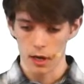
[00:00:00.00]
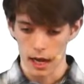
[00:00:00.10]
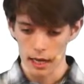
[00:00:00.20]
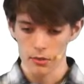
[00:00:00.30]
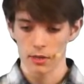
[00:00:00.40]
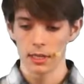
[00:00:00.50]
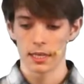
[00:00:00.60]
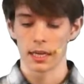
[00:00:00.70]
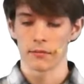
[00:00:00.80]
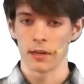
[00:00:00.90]
actually
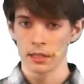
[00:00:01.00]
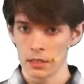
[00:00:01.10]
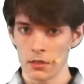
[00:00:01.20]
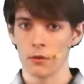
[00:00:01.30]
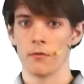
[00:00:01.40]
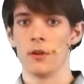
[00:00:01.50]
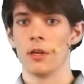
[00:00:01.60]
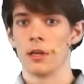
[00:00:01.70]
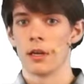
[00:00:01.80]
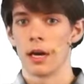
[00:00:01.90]
take advantage of
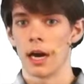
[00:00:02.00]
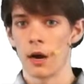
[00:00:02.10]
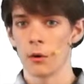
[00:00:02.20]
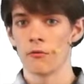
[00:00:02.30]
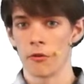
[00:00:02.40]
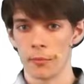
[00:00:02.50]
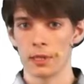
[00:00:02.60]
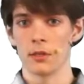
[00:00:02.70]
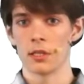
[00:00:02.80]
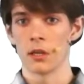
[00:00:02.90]
how
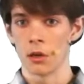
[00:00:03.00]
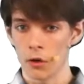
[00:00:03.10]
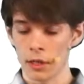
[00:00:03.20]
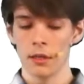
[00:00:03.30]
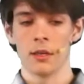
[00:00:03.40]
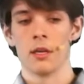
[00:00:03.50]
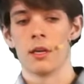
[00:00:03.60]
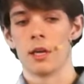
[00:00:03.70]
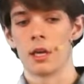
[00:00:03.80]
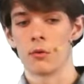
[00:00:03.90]
information is encoded
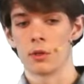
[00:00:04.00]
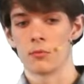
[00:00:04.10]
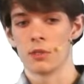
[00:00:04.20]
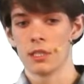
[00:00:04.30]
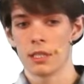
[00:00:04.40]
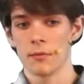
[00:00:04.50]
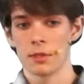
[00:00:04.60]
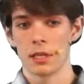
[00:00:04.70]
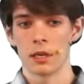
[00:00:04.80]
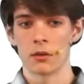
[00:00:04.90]
in quantum
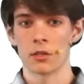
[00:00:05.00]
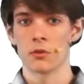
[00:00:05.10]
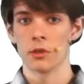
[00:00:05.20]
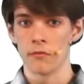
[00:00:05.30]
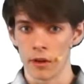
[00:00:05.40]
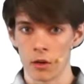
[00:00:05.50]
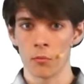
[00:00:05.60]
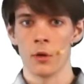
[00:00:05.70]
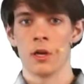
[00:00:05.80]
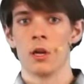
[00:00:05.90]
systems in order to develop
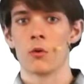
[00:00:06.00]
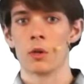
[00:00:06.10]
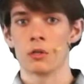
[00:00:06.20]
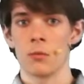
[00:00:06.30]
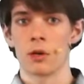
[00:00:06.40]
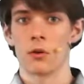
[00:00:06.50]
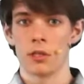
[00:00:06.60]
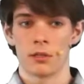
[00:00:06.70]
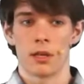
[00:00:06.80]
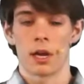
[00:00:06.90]
quantum
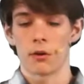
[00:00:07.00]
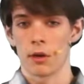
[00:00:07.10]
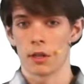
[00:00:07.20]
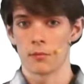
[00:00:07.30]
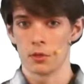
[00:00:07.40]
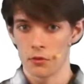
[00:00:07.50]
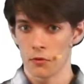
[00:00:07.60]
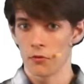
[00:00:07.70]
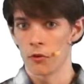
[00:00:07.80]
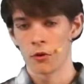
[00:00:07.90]
algorithms
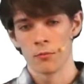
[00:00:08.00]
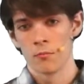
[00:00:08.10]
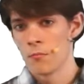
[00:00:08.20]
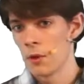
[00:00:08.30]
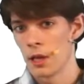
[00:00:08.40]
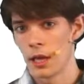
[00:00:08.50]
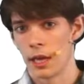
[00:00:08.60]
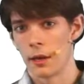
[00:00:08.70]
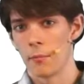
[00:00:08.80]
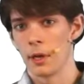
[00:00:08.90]
useful for
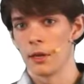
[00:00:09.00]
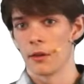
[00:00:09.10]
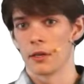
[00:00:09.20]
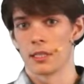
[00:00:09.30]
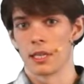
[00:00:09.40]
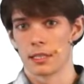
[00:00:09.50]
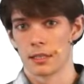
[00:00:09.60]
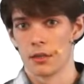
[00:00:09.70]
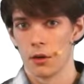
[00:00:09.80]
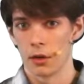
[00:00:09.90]
many other tasks.
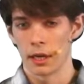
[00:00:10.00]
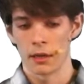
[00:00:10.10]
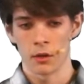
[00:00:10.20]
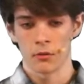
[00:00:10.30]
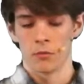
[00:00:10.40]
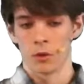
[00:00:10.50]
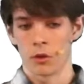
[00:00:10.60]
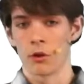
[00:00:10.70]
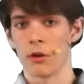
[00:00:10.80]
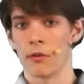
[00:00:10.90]
Okay, not
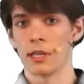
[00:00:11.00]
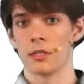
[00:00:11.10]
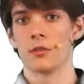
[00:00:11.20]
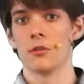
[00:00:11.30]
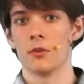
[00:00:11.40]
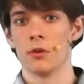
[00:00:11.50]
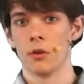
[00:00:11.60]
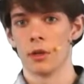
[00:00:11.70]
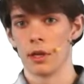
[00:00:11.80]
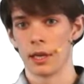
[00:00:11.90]
only related to
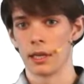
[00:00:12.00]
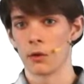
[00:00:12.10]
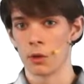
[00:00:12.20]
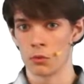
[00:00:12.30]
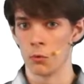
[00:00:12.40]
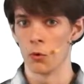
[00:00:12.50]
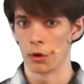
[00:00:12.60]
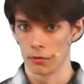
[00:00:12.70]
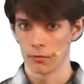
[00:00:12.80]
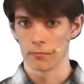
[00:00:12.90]
the quantum war.
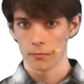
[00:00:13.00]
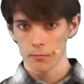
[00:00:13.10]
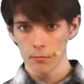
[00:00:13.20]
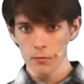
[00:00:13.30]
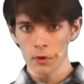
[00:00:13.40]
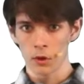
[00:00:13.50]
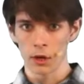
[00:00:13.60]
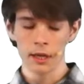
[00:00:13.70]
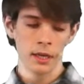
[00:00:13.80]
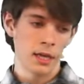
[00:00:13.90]

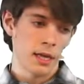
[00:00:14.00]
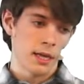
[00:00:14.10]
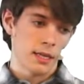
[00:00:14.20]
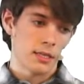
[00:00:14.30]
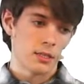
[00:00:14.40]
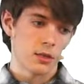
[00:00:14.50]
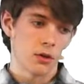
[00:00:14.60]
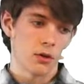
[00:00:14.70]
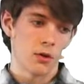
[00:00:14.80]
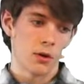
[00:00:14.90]
Okay,
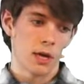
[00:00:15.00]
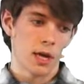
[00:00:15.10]
so